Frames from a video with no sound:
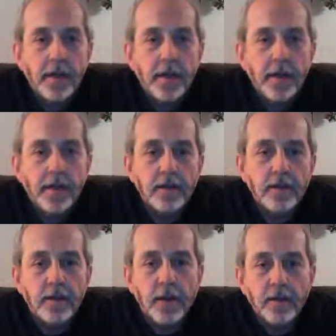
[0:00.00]
I
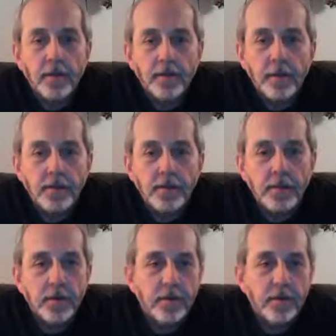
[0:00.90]
do a lot of other things
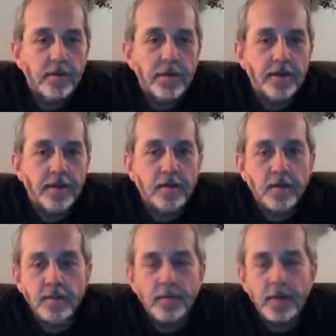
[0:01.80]
around the athletic
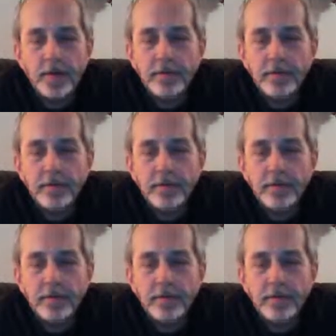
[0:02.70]
department.